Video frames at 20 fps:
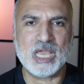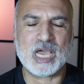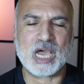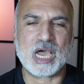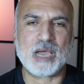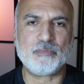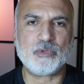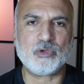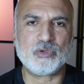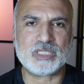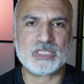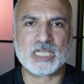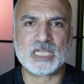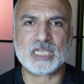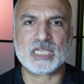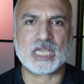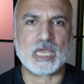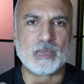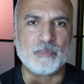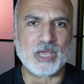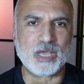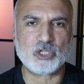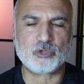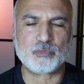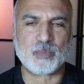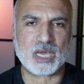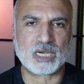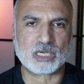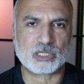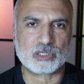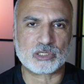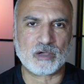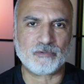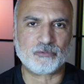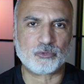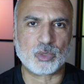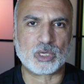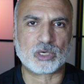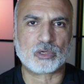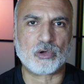I'm using a benchmark
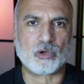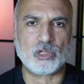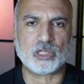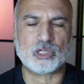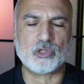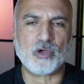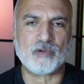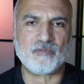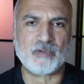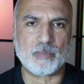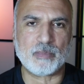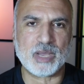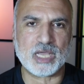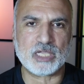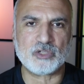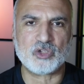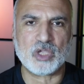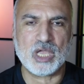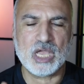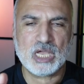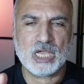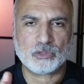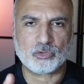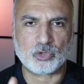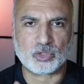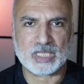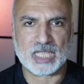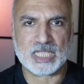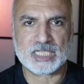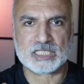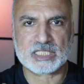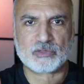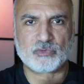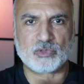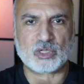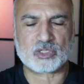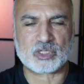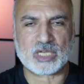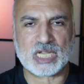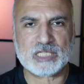software called NovaBench to test
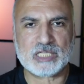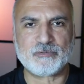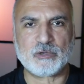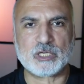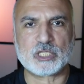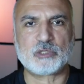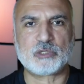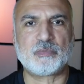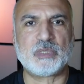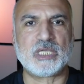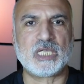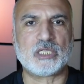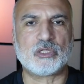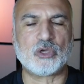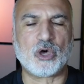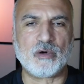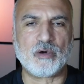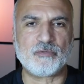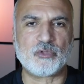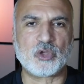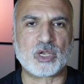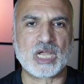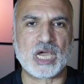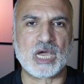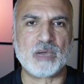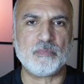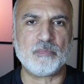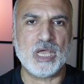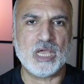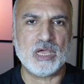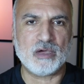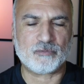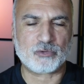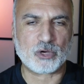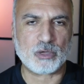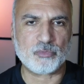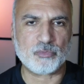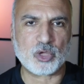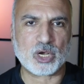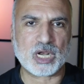the transfer speed of the RAM
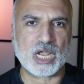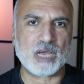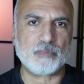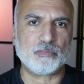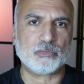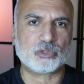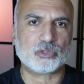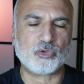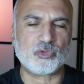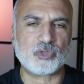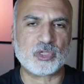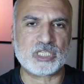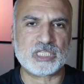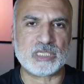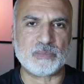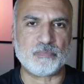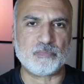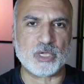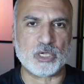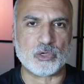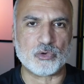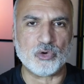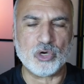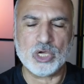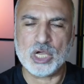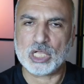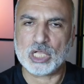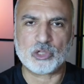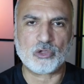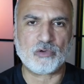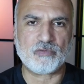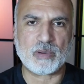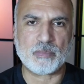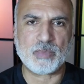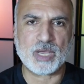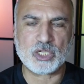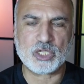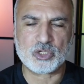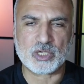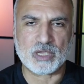from the RAM to the CPU.
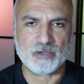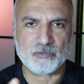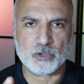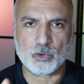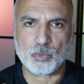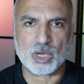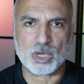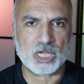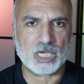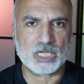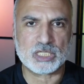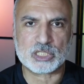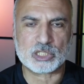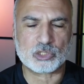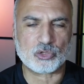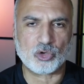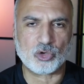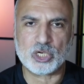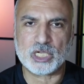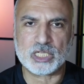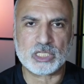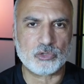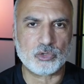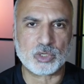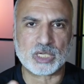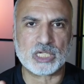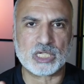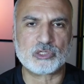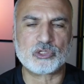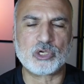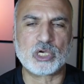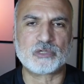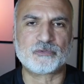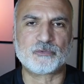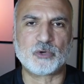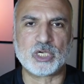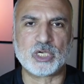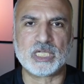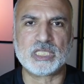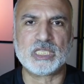NovaBench, if you want to install it, you can search
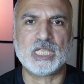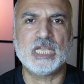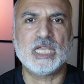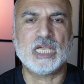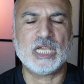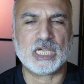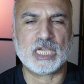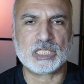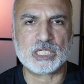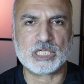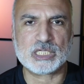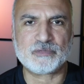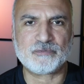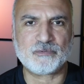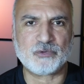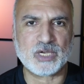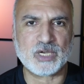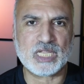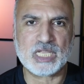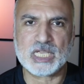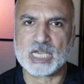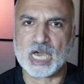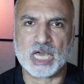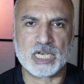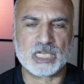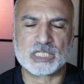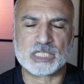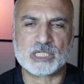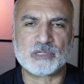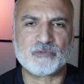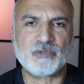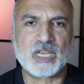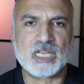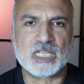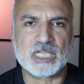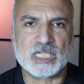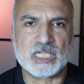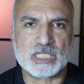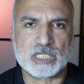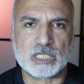for it. It is free and it is very
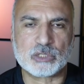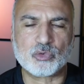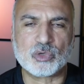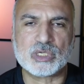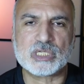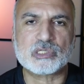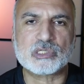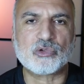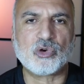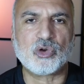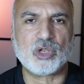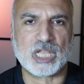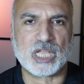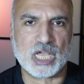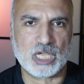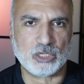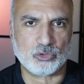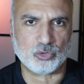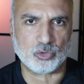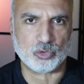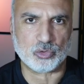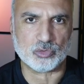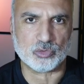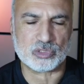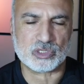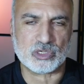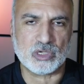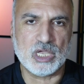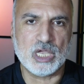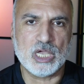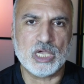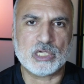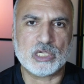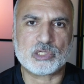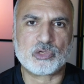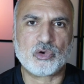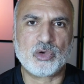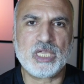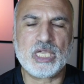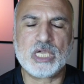easy to install and to use.
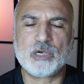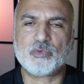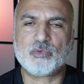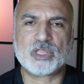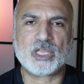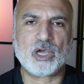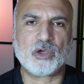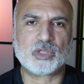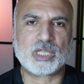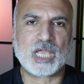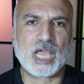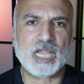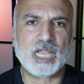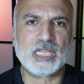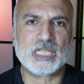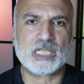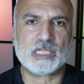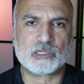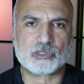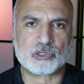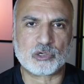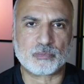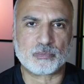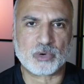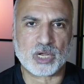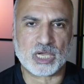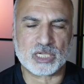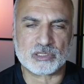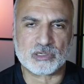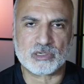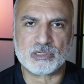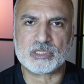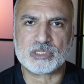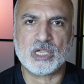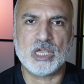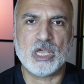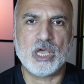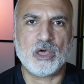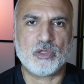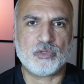So here, without any
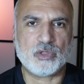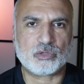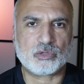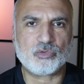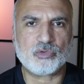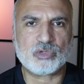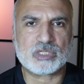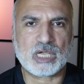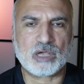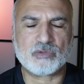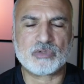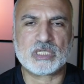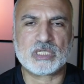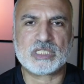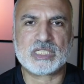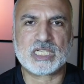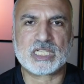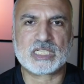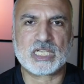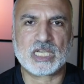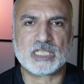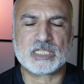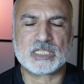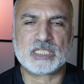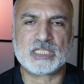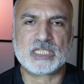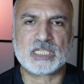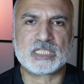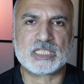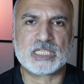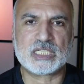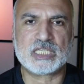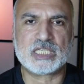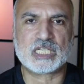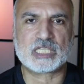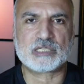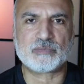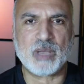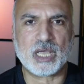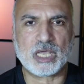surprises, the
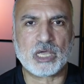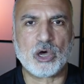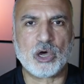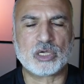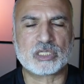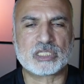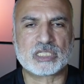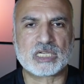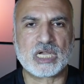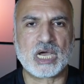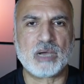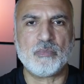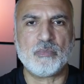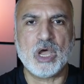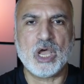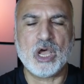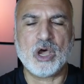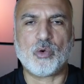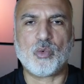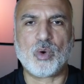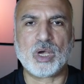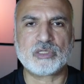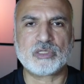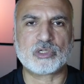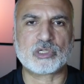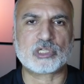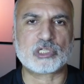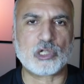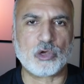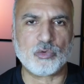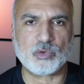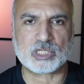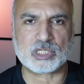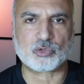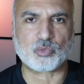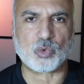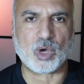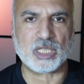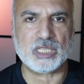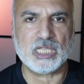2666 MHz RAM was the slowest
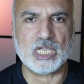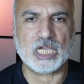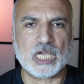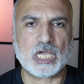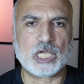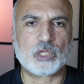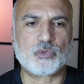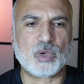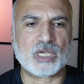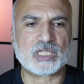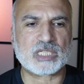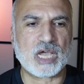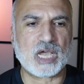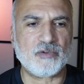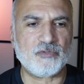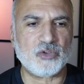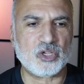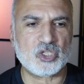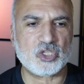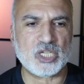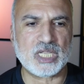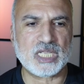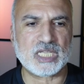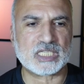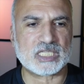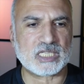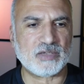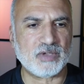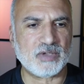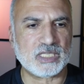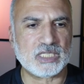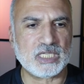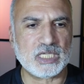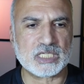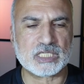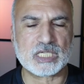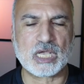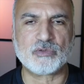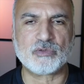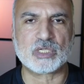one. It was averaging
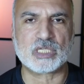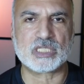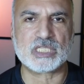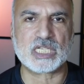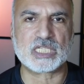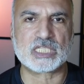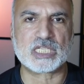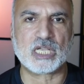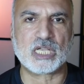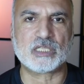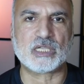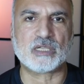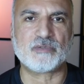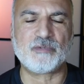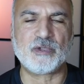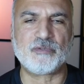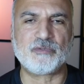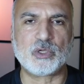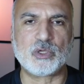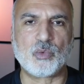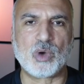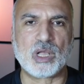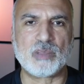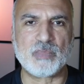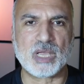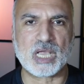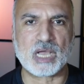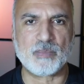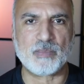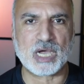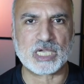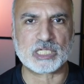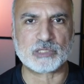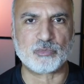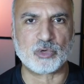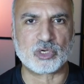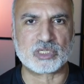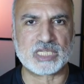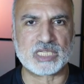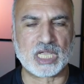17,651 MB
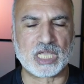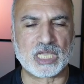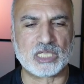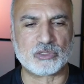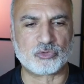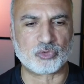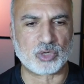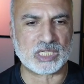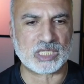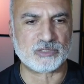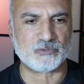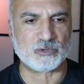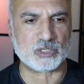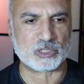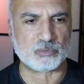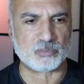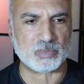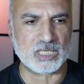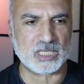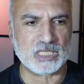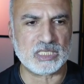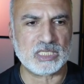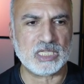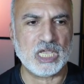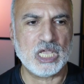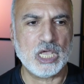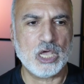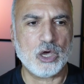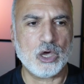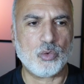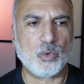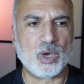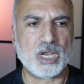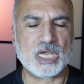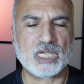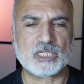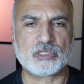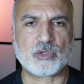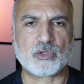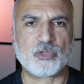per second transfer speed,
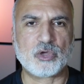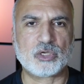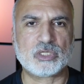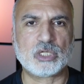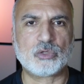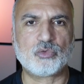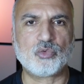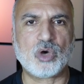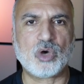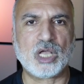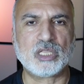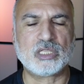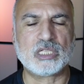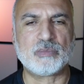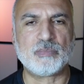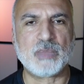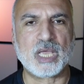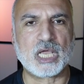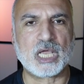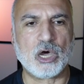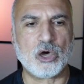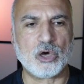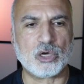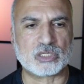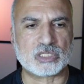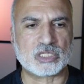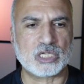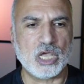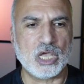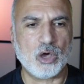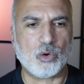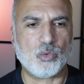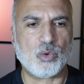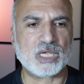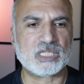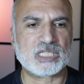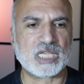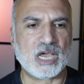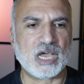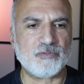whereas the 3200 MHz
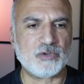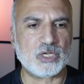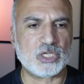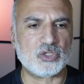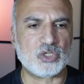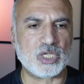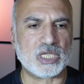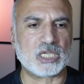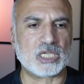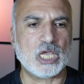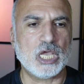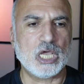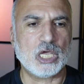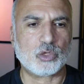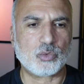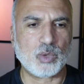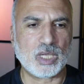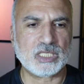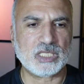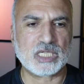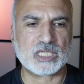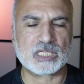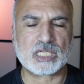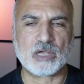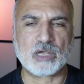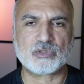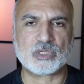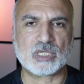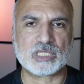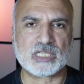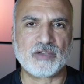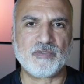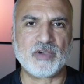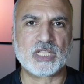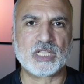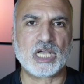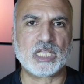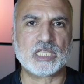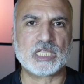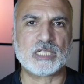was averaging
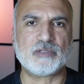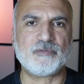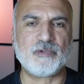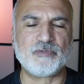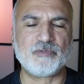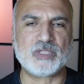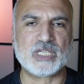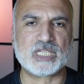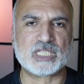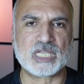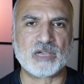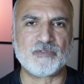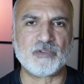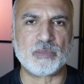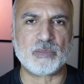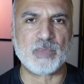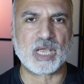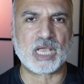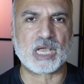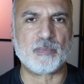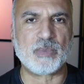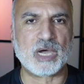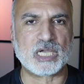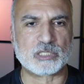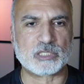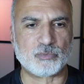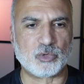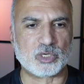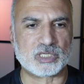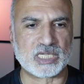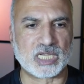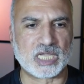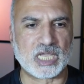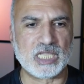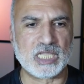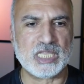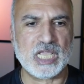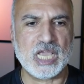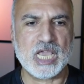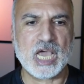20,757 megabytes per
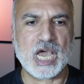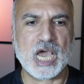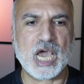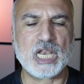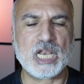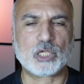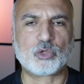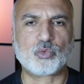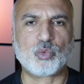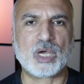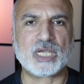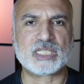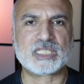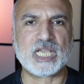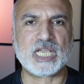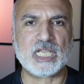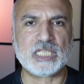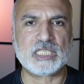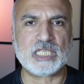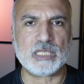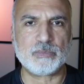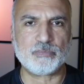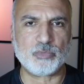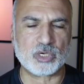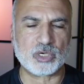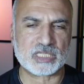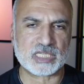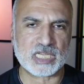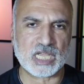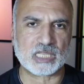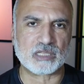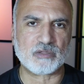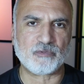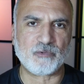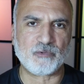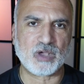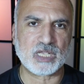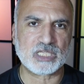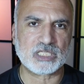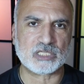second, and it was 18%
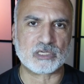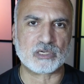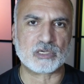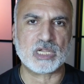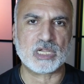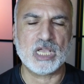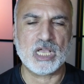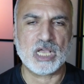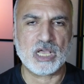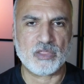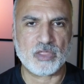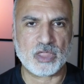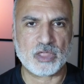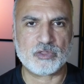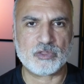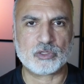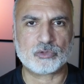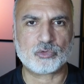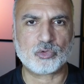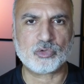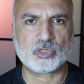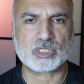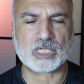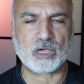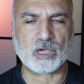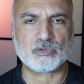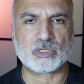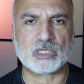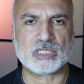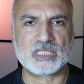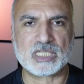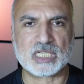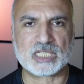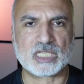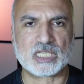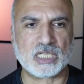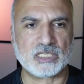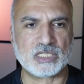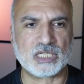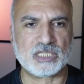faster than the
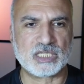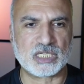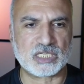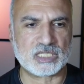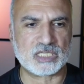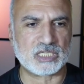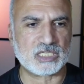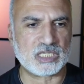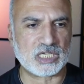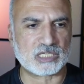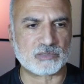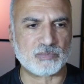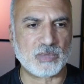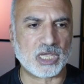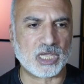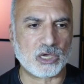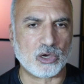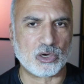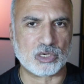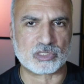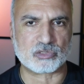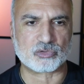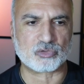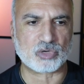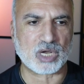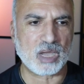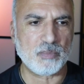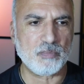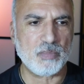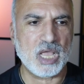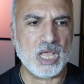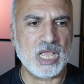2666 megahertz RAM.